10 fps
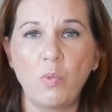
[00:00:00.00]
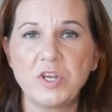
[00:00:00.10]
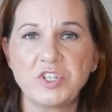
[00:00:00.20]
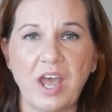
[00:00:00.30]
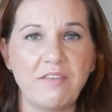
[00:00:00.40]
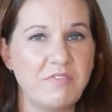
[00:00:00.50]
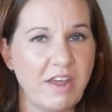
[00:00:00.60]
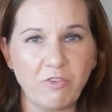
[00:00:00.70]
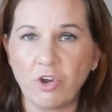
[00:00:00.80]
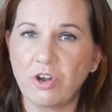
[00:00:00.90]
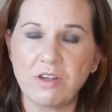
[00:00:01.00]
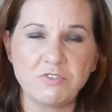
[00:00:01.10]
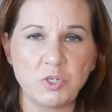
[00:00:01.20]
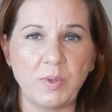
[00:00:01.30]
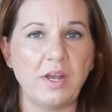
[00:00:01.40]
which I've never heard
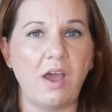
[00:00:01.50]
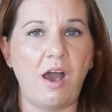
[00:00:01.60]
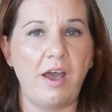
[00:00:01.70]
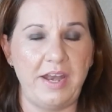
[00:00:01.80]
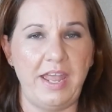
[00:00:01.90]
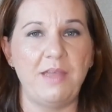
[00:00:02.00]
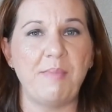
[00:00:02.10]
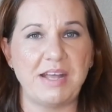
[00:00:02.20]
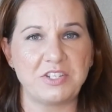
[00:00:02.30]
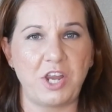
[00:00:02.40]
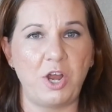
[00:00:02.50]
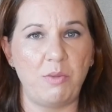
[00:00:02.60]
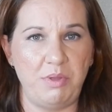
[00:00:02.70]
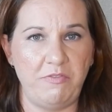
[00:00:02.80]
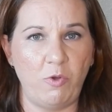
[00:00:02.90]
of doing on a
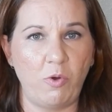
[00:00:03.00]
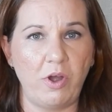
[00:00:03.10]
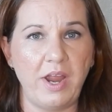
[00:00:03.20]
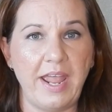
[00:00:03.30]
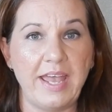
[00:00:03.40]
mascara before.